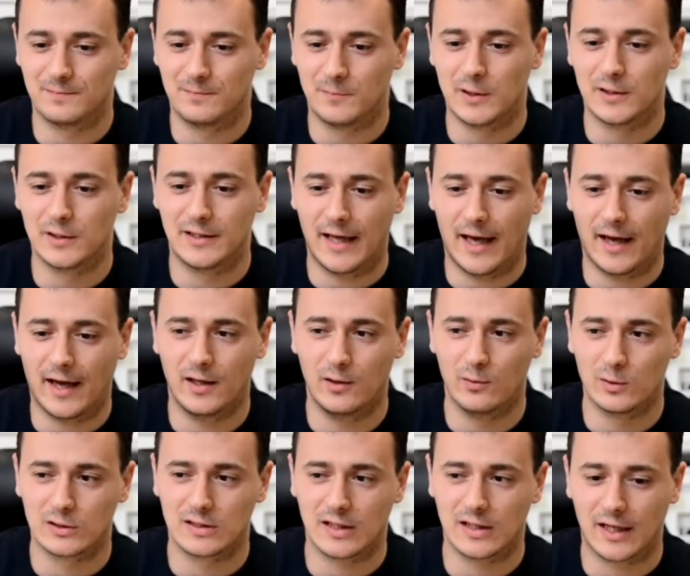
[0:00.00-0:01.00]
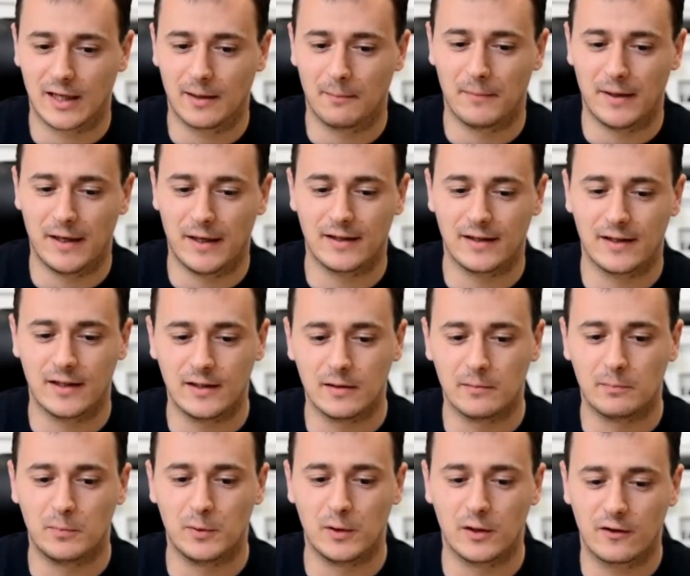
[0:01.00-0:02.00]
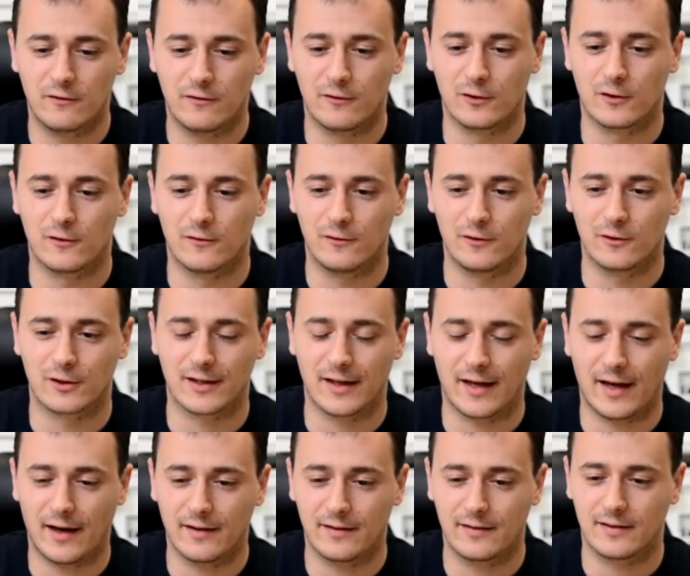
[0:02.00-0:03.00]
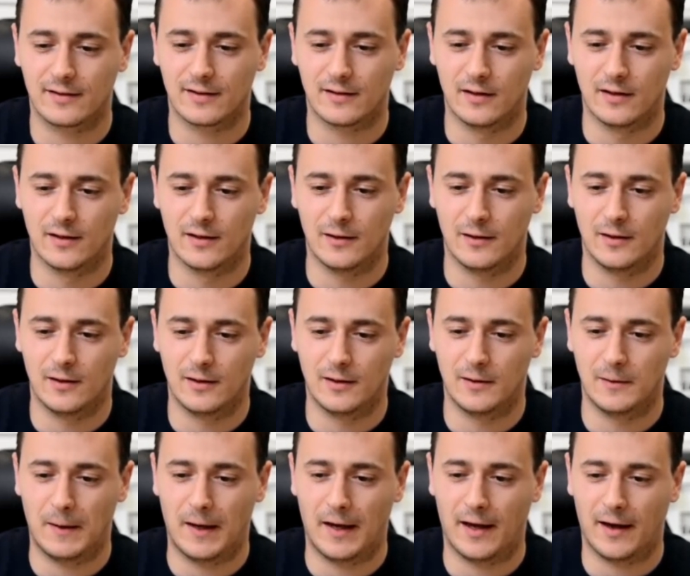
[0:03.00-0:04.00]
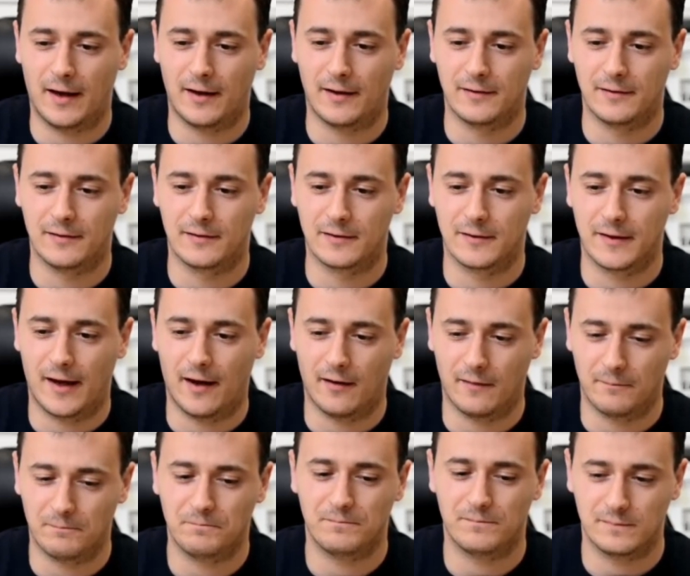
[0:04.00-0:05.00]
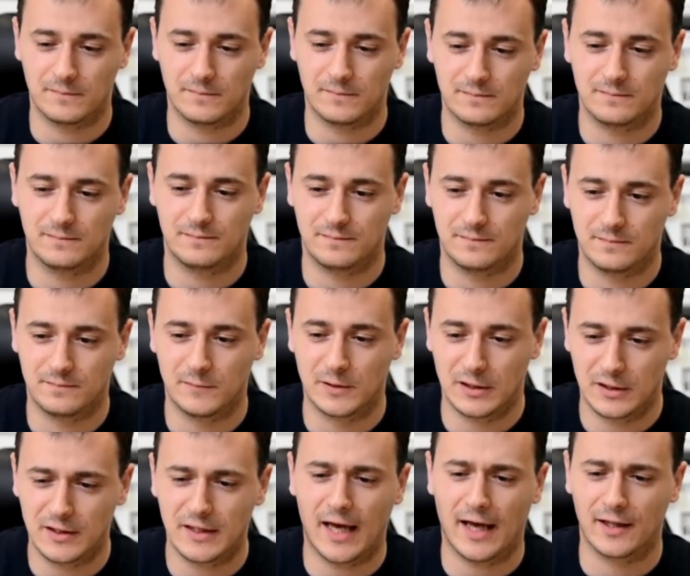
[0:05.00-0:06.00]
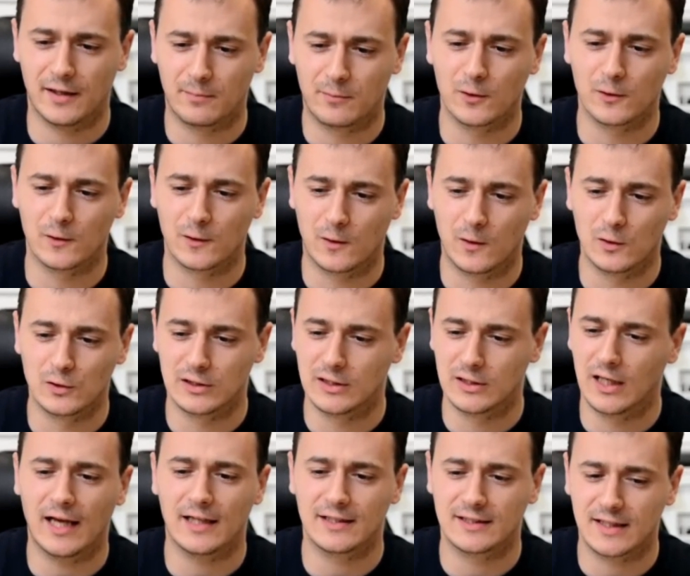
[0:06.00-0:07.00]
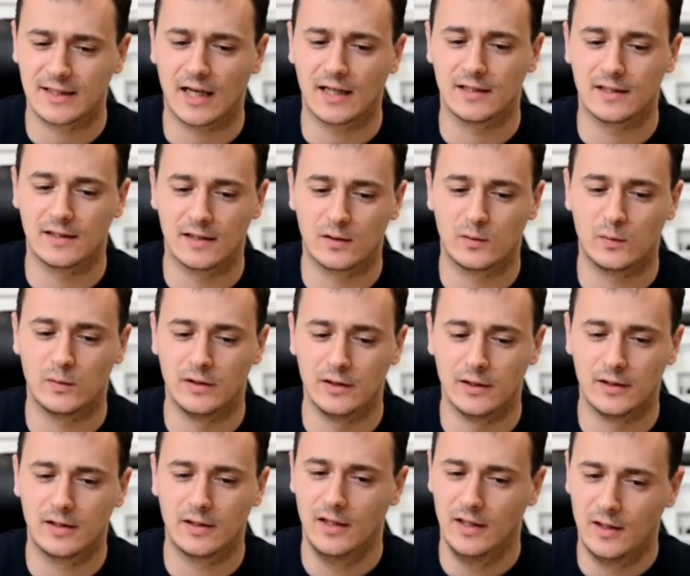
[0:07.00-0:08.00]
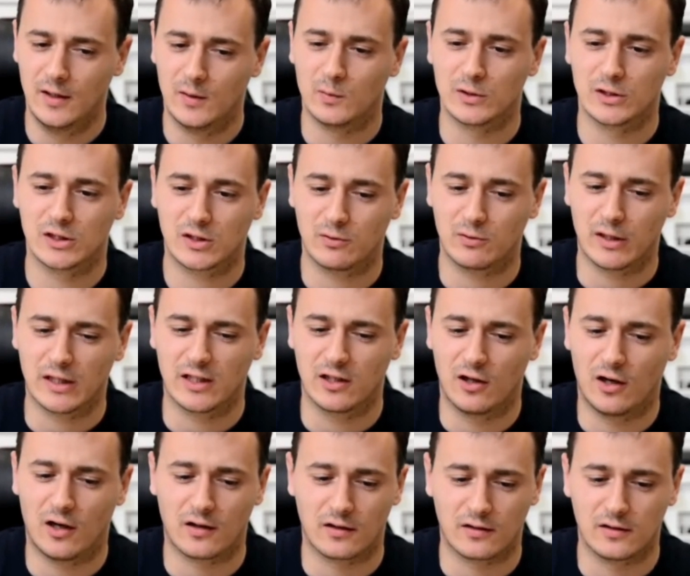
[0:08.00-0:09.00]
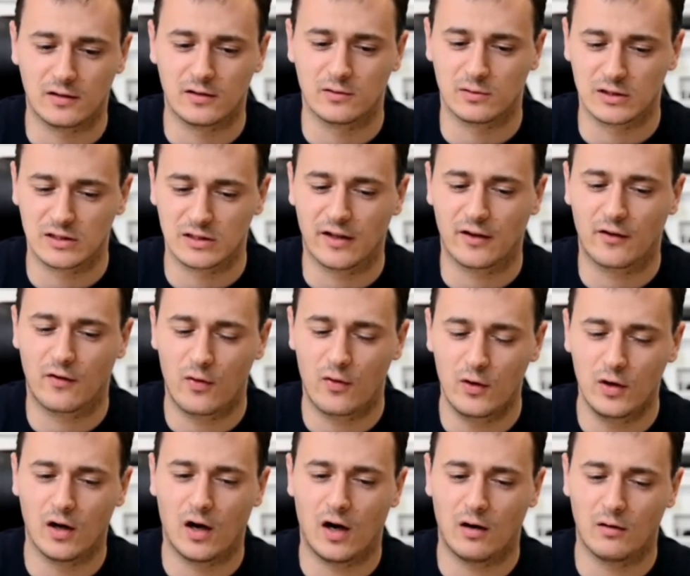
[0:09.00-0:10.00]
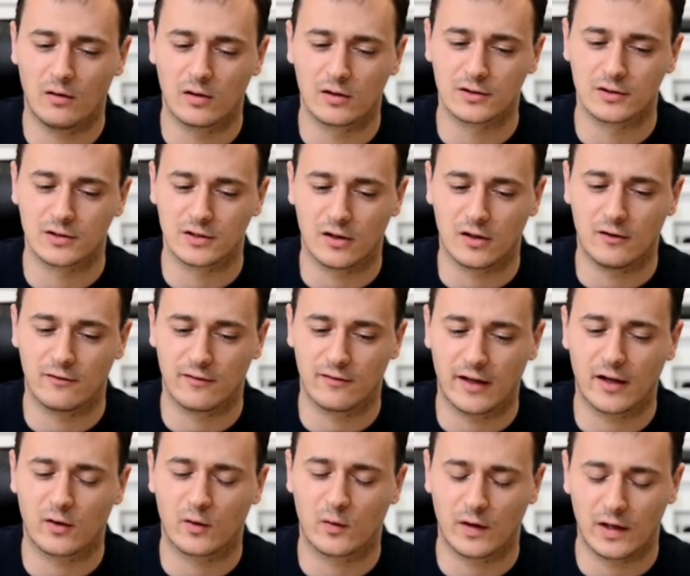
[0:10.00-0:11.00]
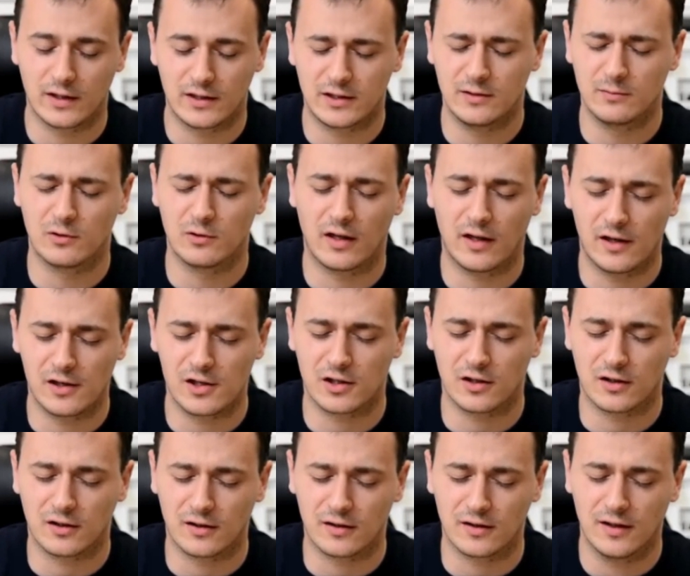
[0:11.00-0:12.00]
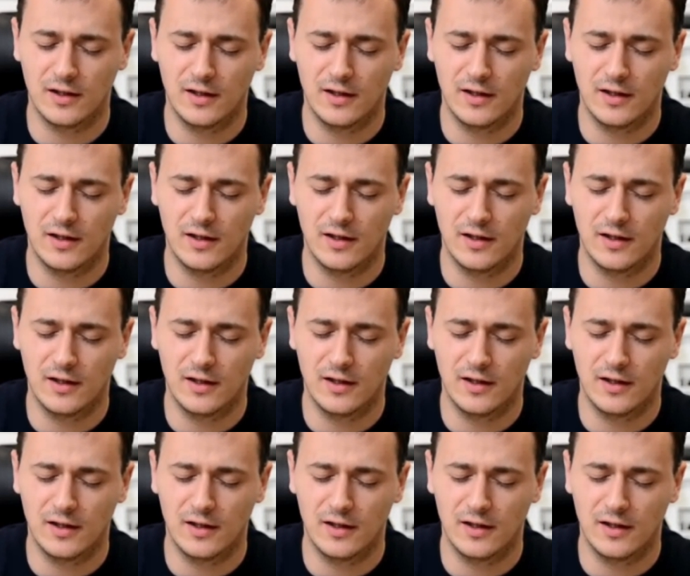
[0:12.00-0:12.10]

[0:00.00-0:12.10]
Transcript: but yeah he was like a main guinea pig for for that uh, and but yeah the protocols the last study that we did was quite hard it was like three hours of like race simulation